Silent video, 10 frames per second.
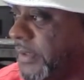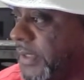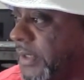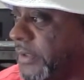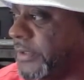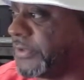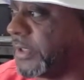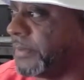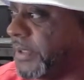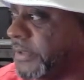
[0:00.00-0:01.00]
Now, the thing
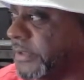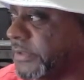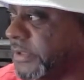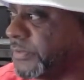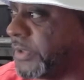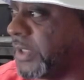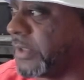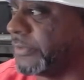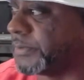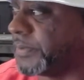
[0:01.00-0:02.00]
about this is we got to
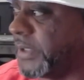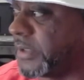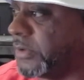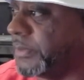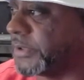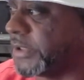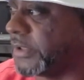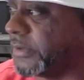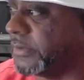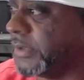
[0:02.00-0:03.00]
respect
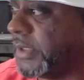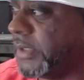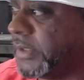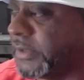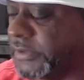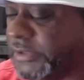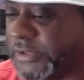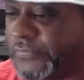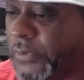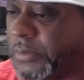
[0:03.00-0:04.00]
Lomachenko because he's
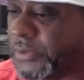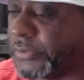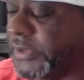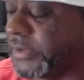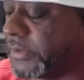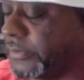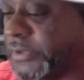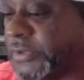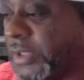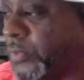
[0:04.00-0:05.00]
a former three,
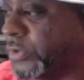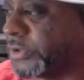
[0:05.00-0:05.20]
three-time world